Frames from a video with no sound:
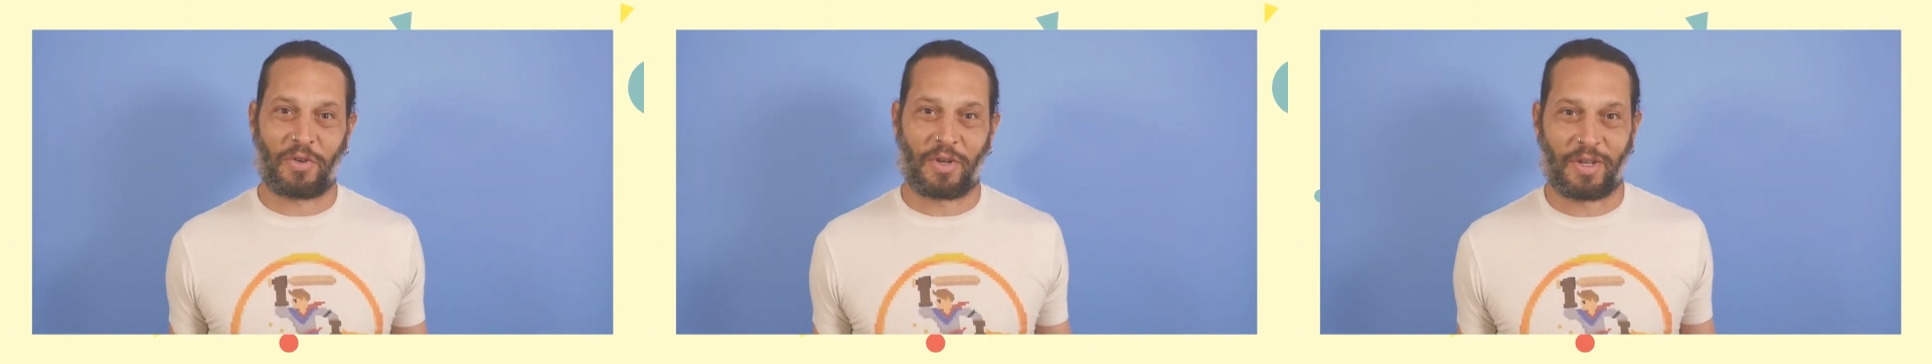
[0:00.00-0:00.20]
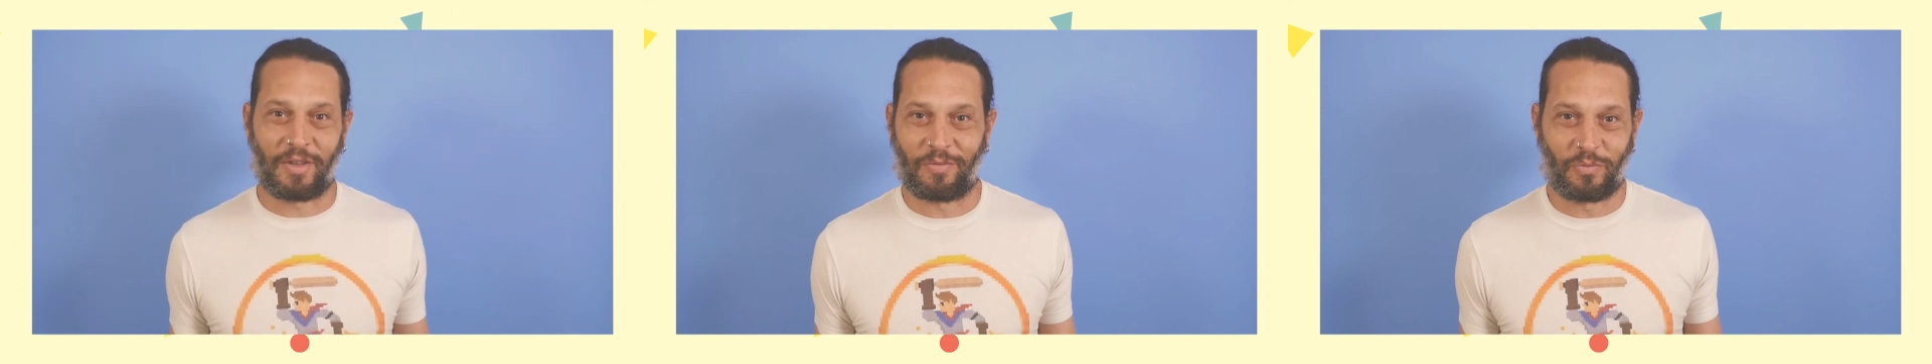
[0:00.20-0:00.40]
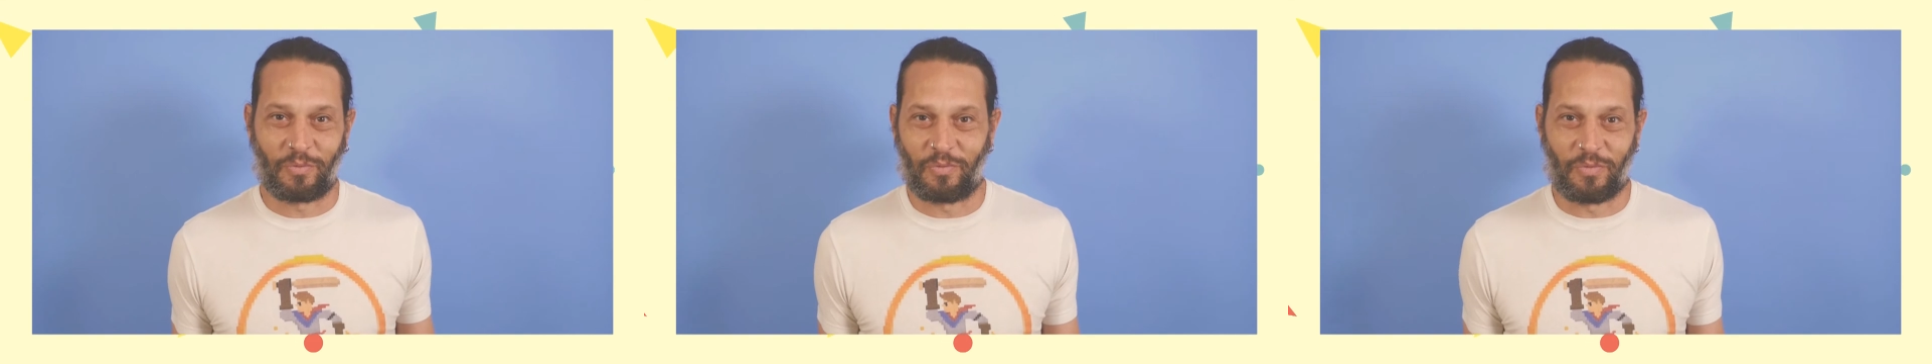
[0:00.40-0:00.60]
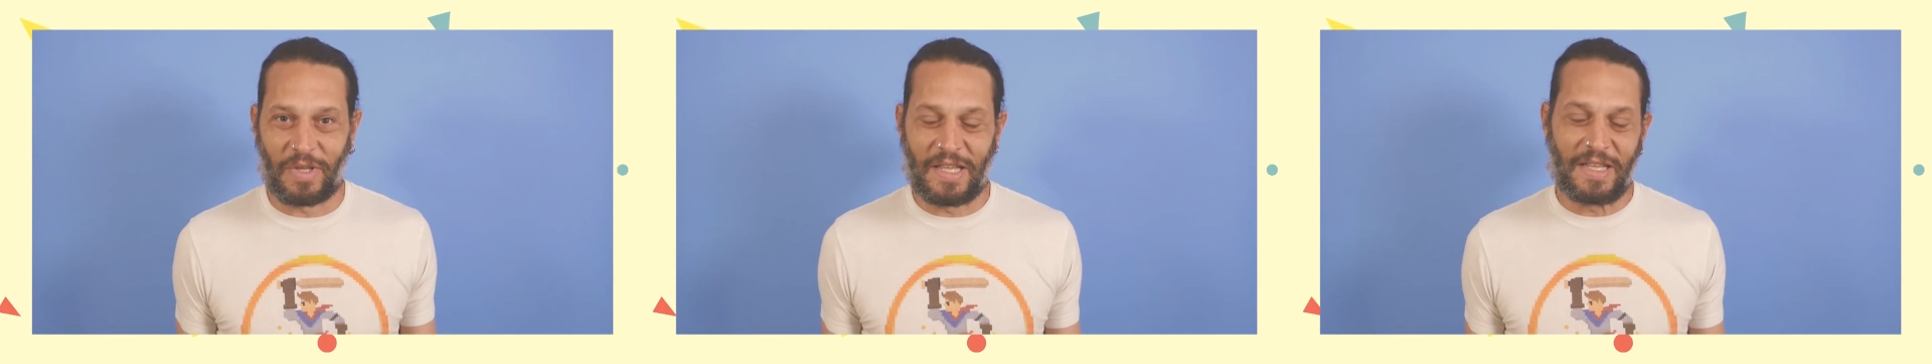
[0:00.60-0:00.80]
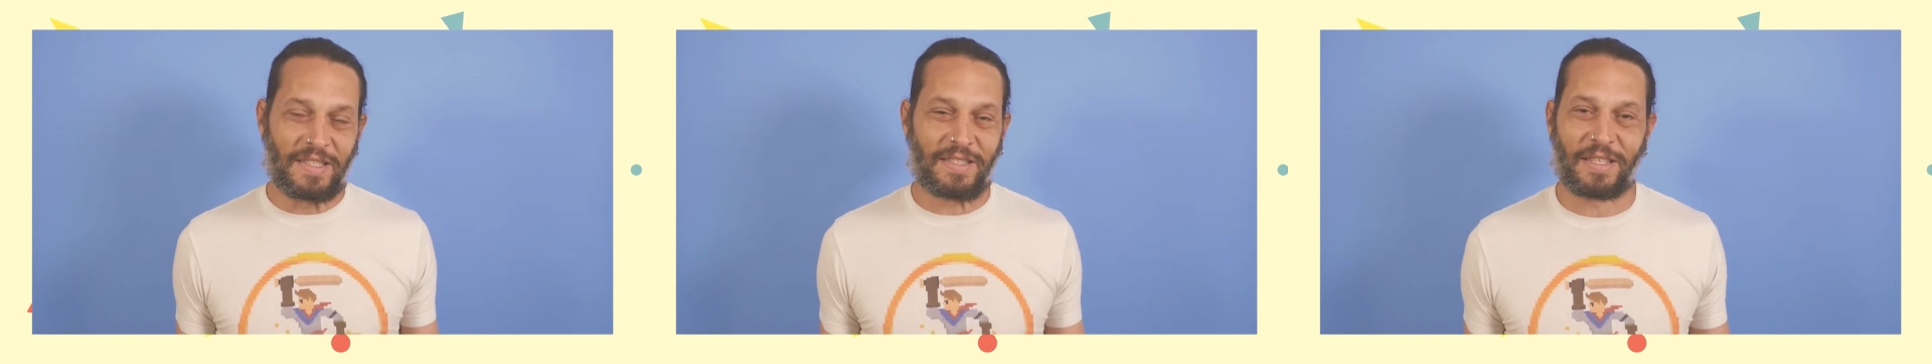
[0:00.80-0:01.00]
a
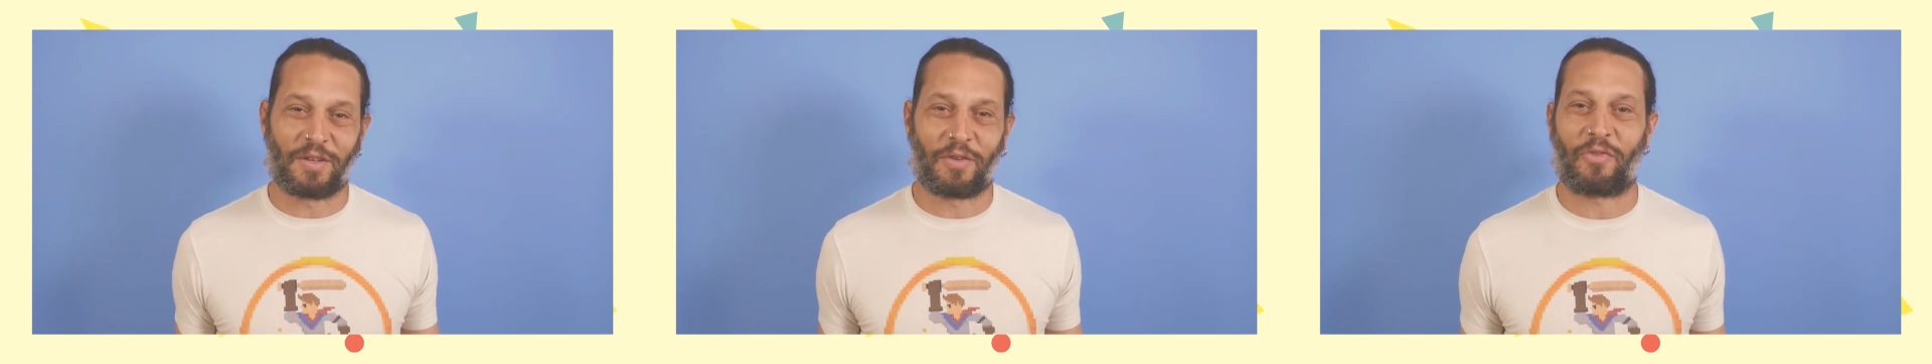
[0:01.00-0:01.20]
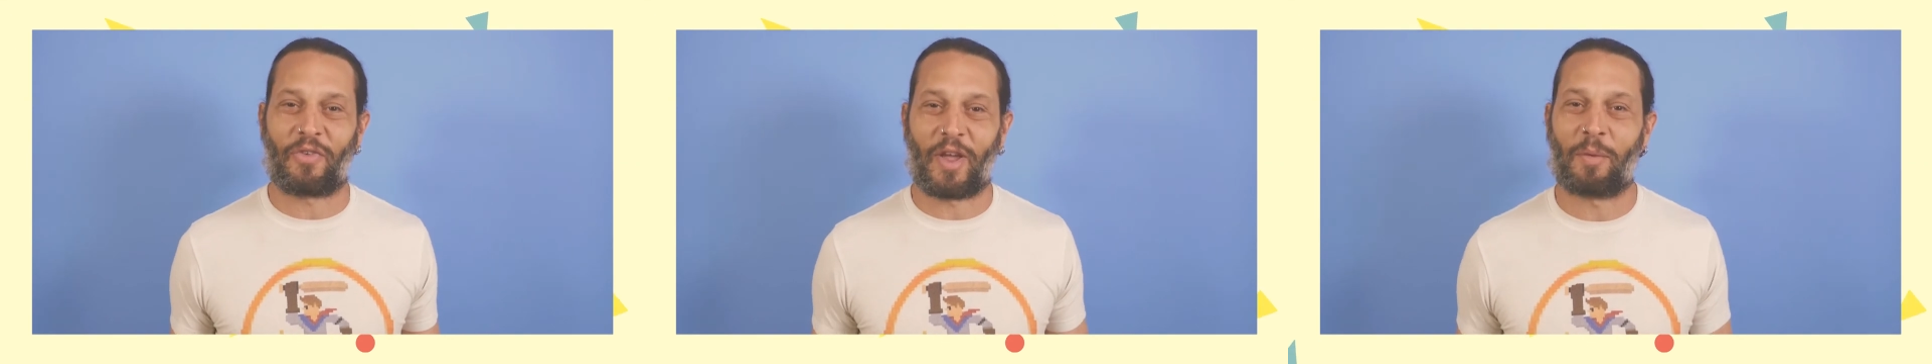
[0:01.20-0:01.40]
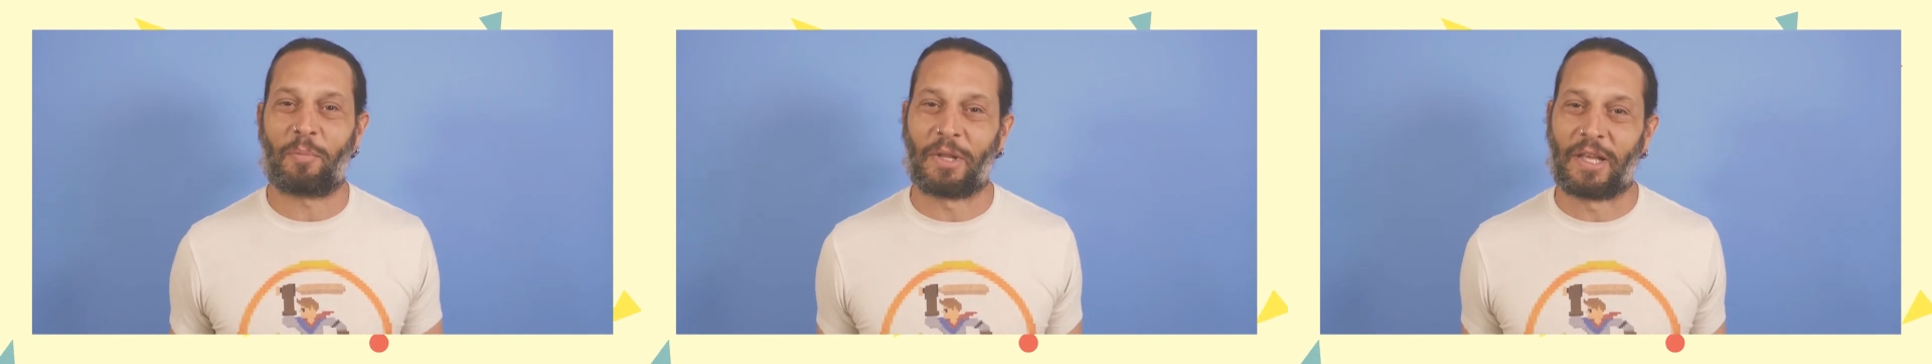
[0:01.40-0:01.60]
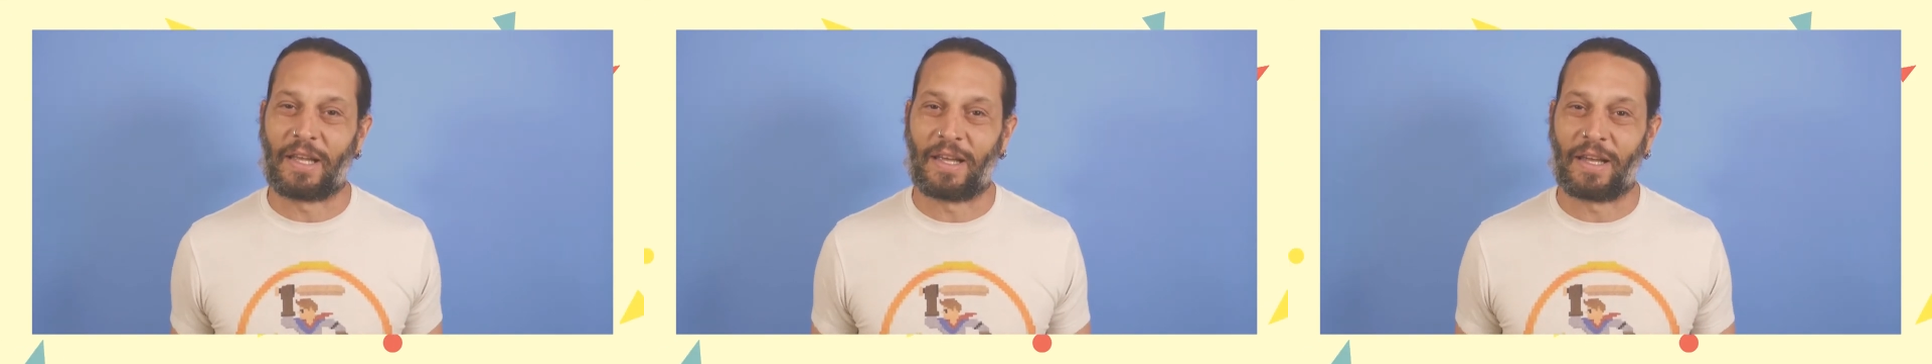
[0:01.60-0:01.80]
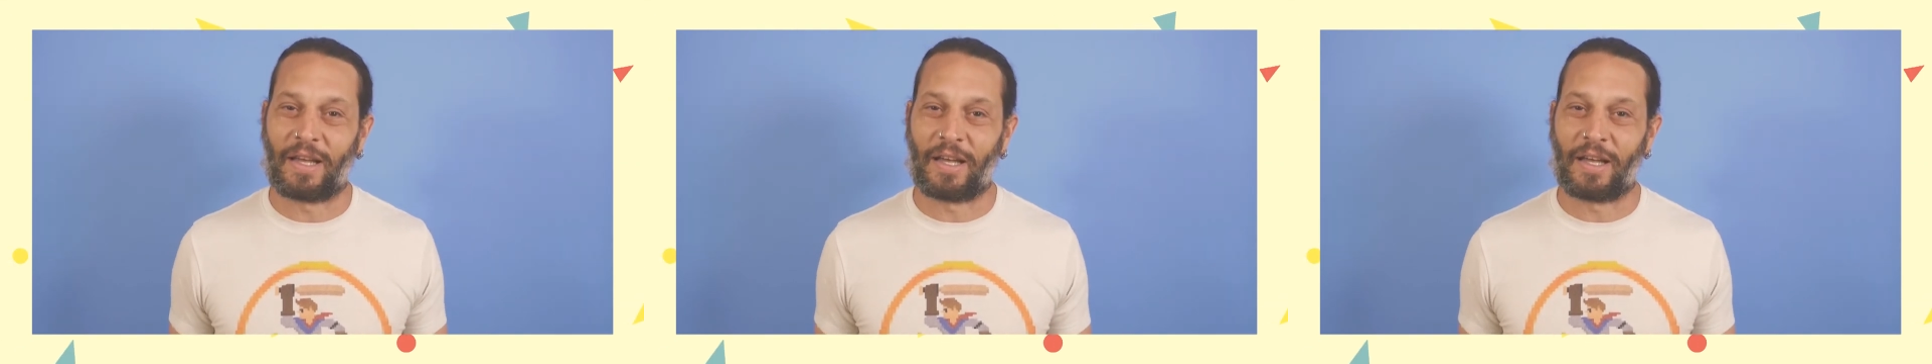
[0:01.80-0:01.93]
instant family.